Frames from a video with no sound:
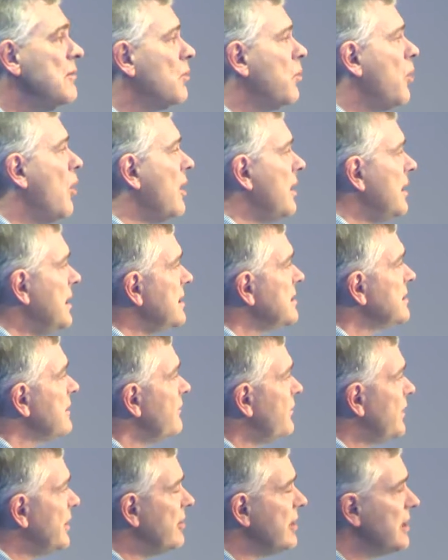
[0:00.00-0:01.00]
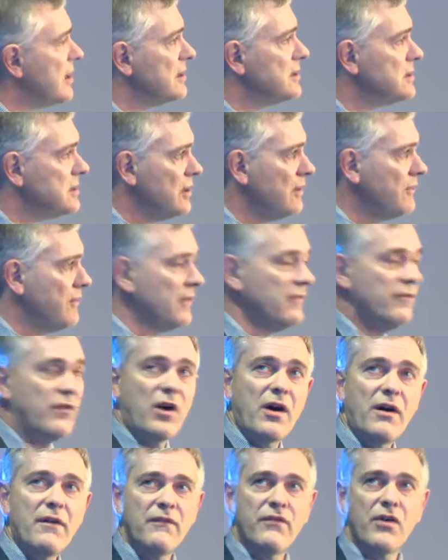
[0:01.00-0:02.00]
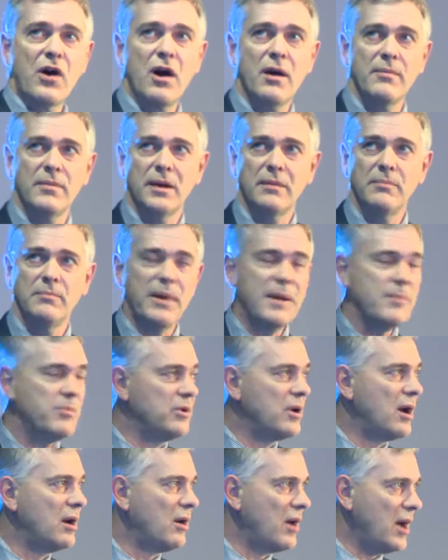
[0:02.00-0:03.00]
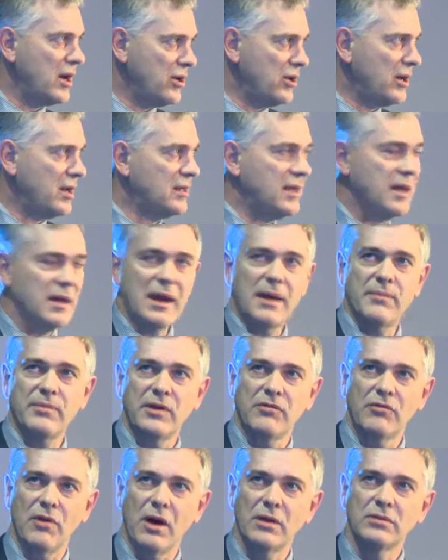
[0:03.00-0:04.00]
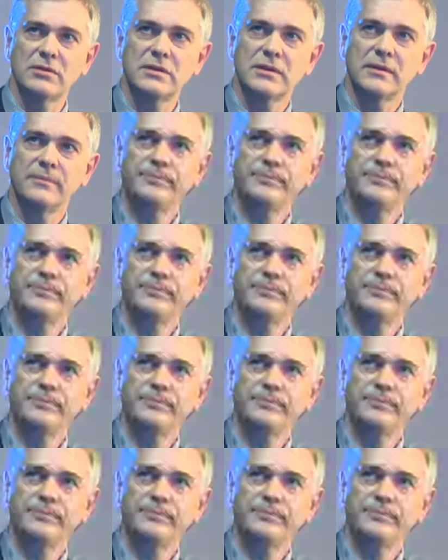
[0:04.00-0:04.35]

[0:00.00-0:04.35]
what is a very conservative envir environment and people don't like digging up their roads.